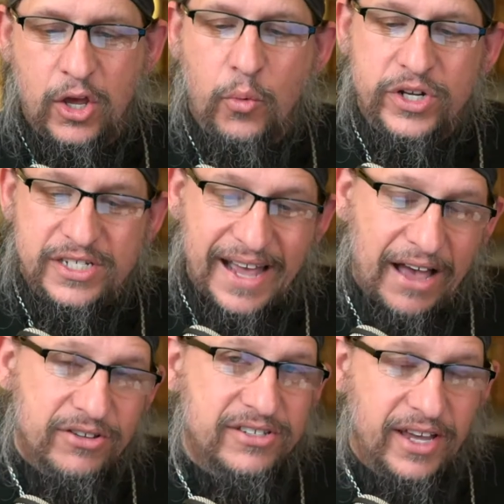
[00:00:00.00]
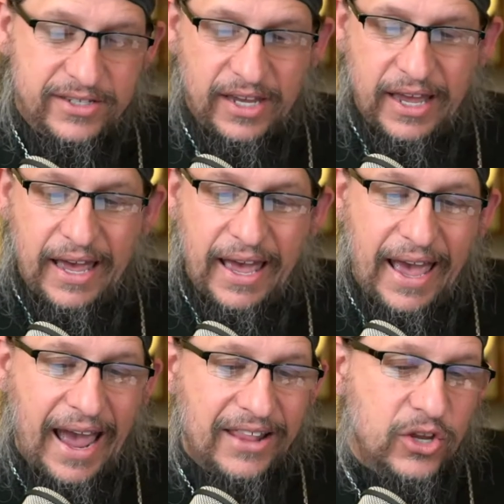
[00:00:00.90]
which now sits
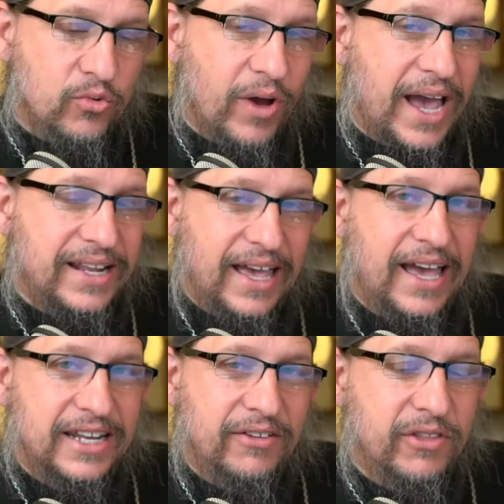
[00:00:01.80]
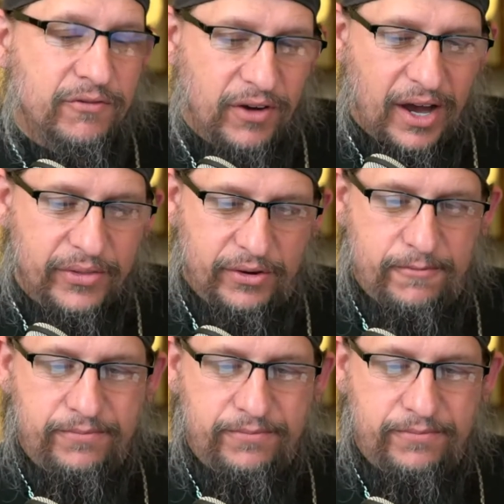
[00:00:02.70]
at the right hand of the Father.